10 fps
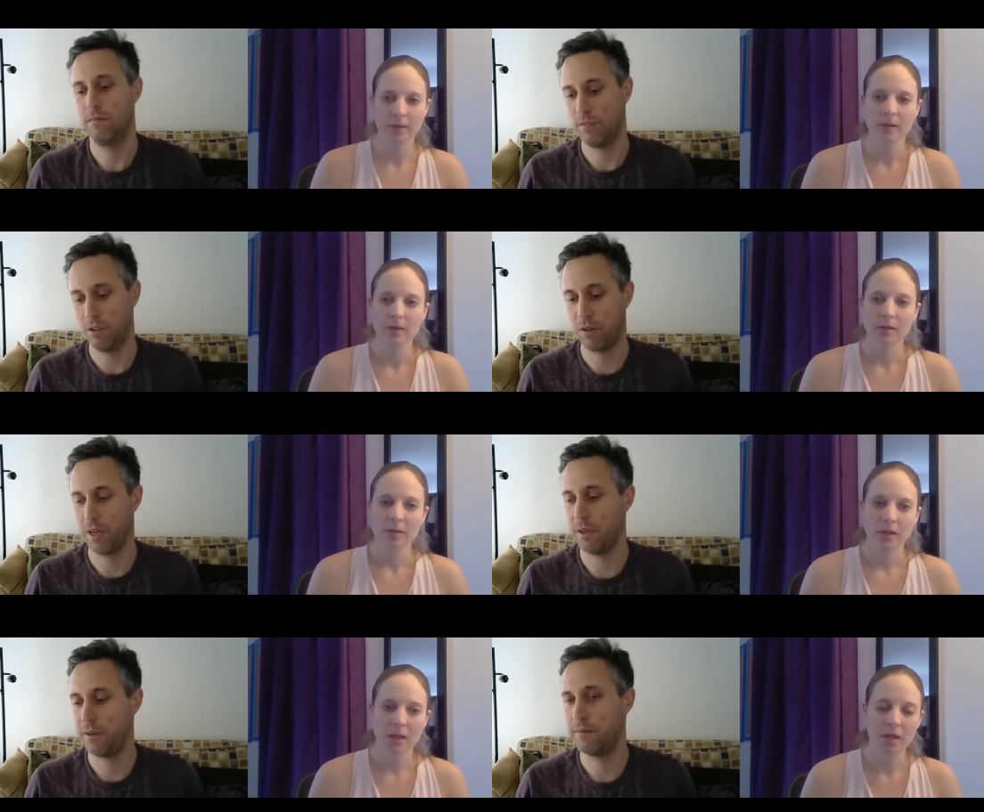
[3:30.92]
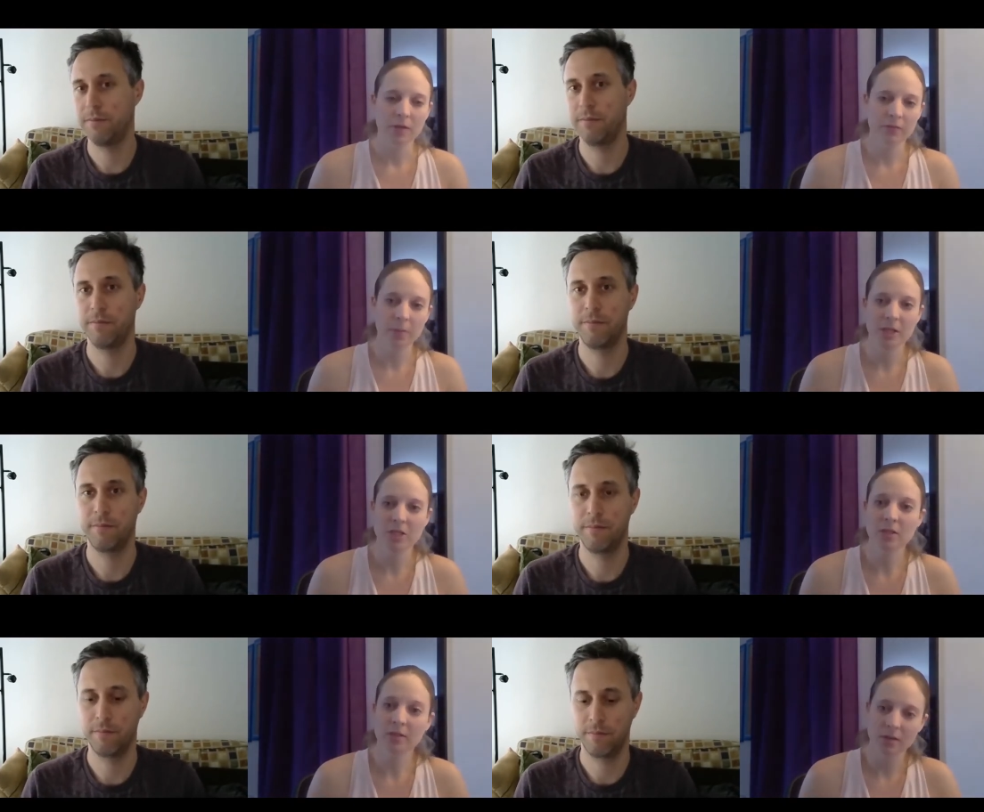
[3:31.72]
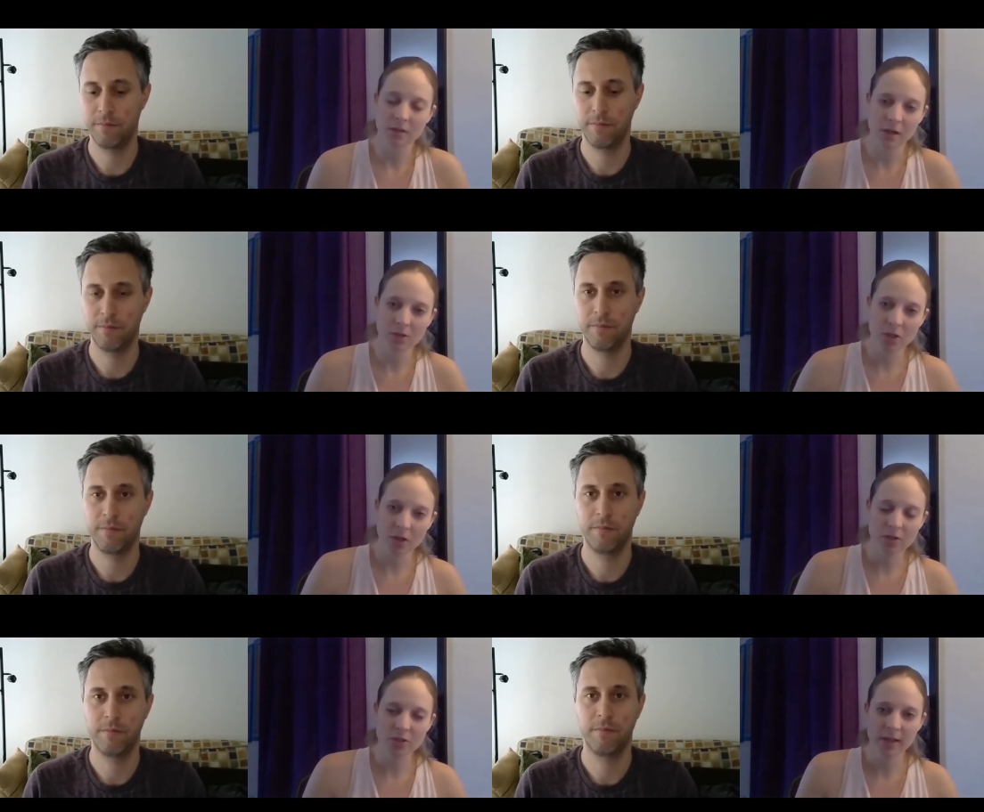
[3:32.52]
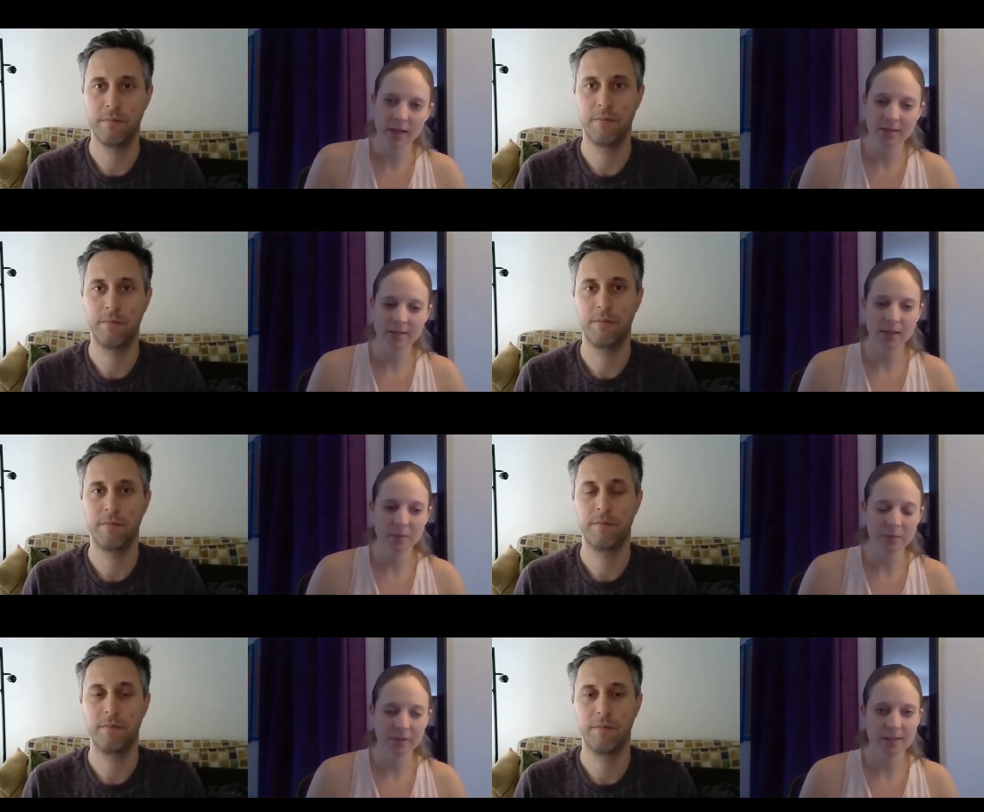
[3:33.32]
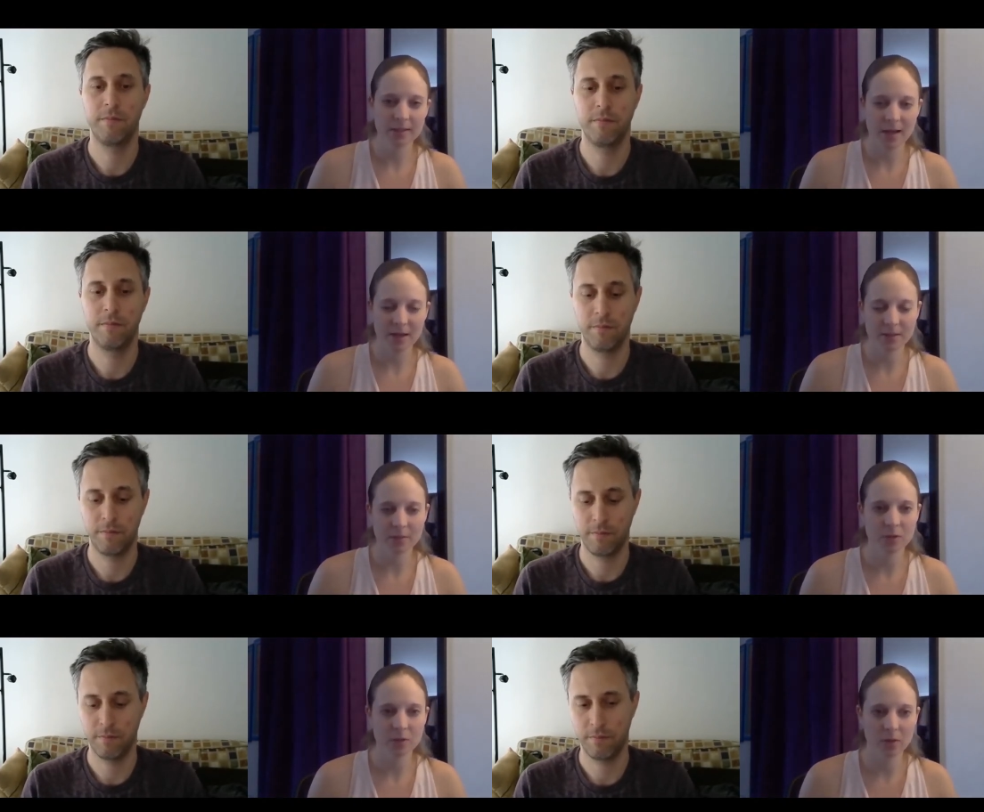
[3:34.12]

Speaker 1: Okay. If the patient did not charge the headset, please ask them to